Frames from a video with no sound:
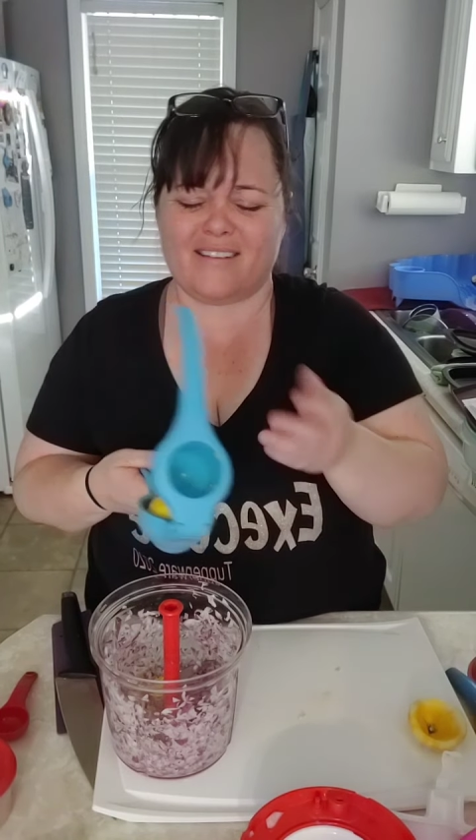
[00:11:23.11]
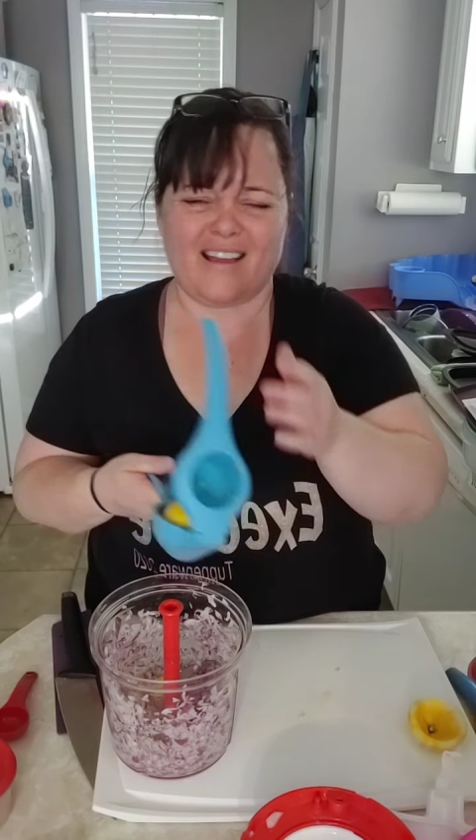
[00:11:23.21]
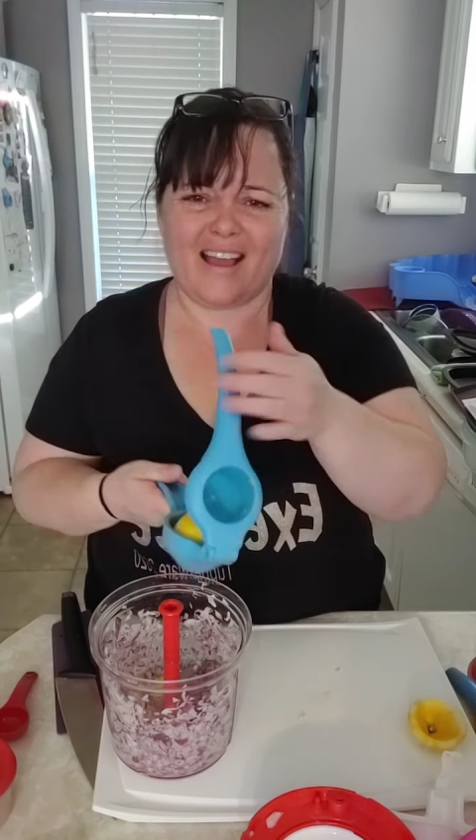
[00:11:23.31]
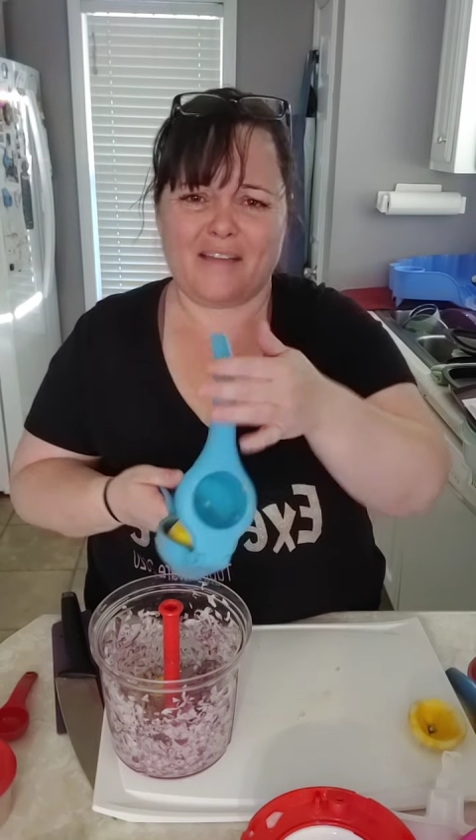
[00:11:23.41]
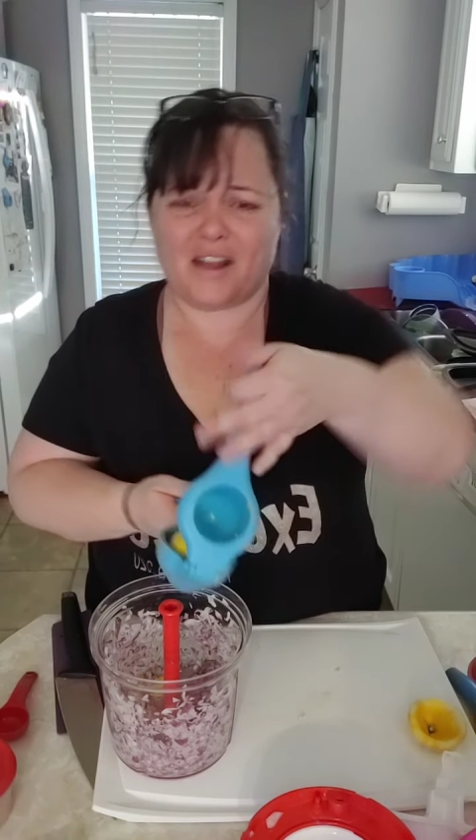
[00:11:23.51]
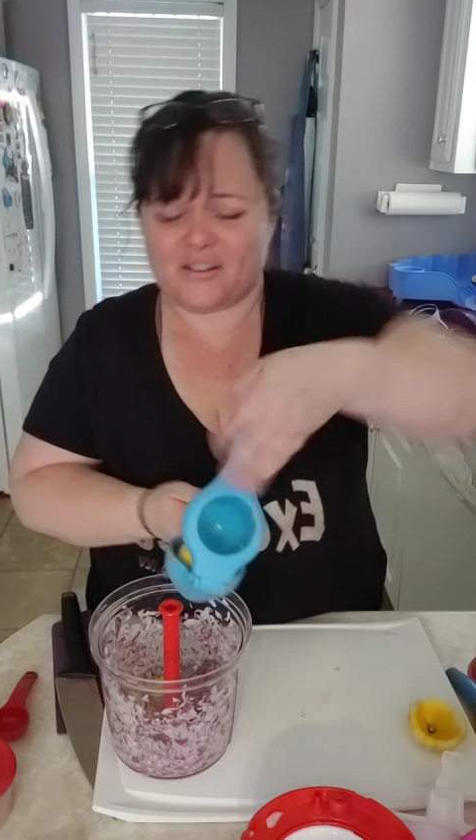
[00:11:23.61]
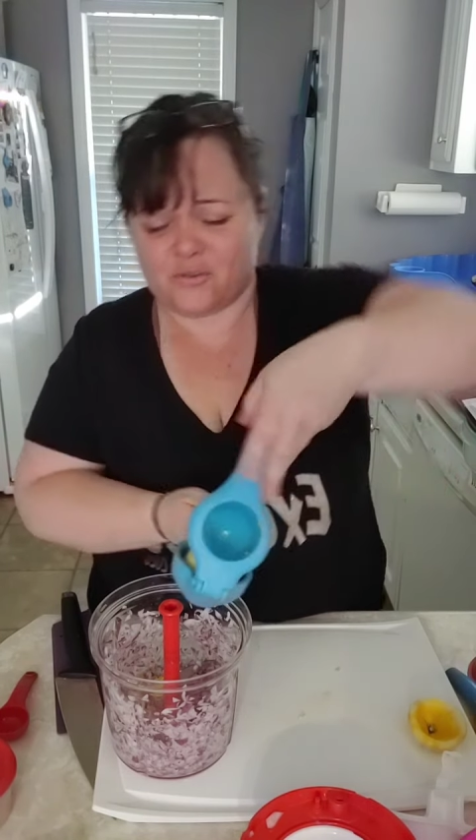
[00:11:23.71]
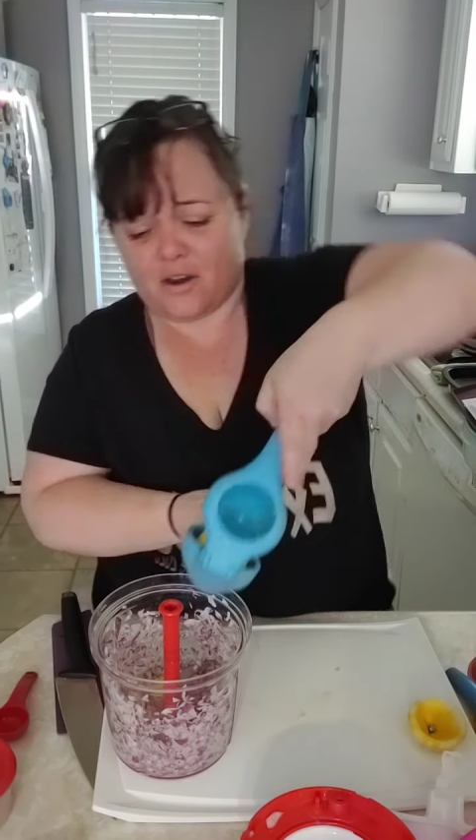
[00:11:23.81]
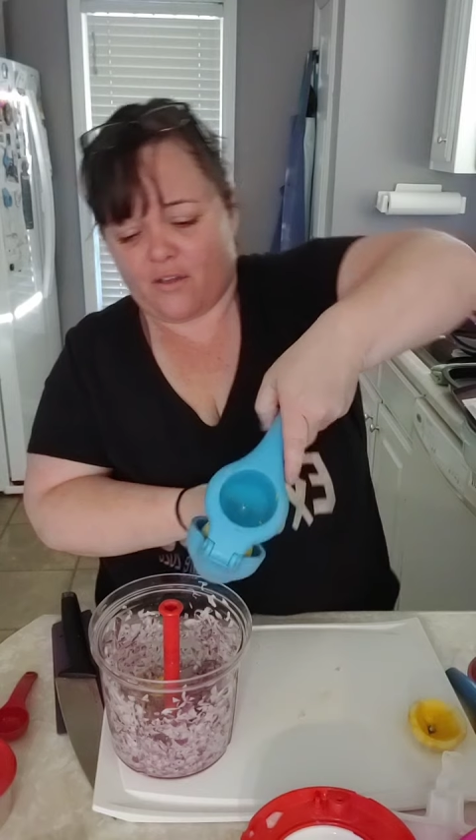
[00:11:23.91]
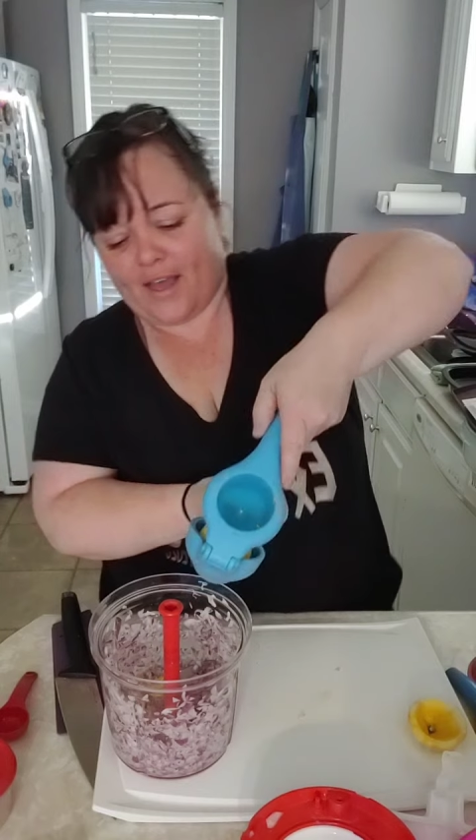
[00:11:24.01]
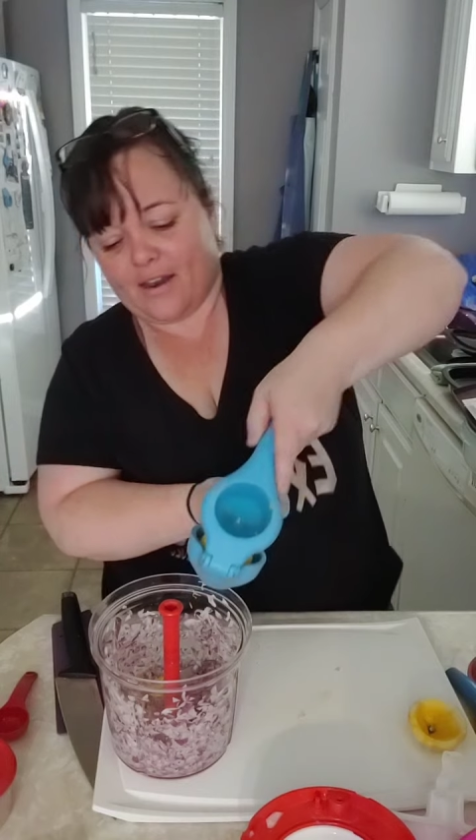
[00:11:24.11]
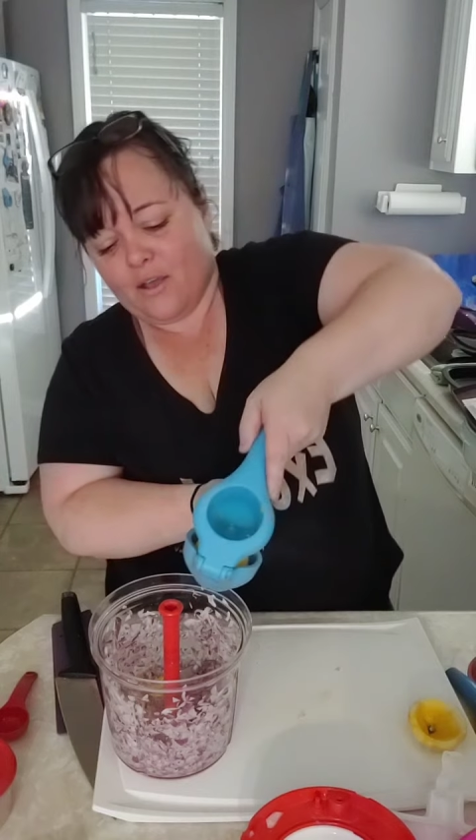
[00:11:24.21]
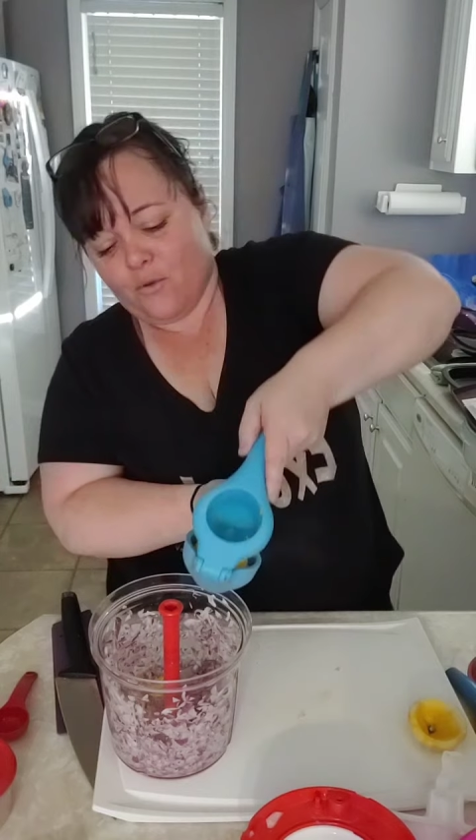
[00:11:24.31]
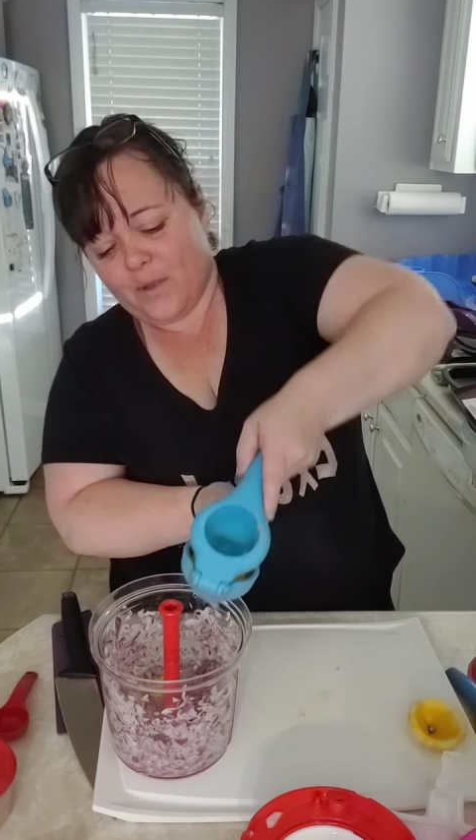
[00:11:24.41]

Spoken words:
No, I'm not doing all that.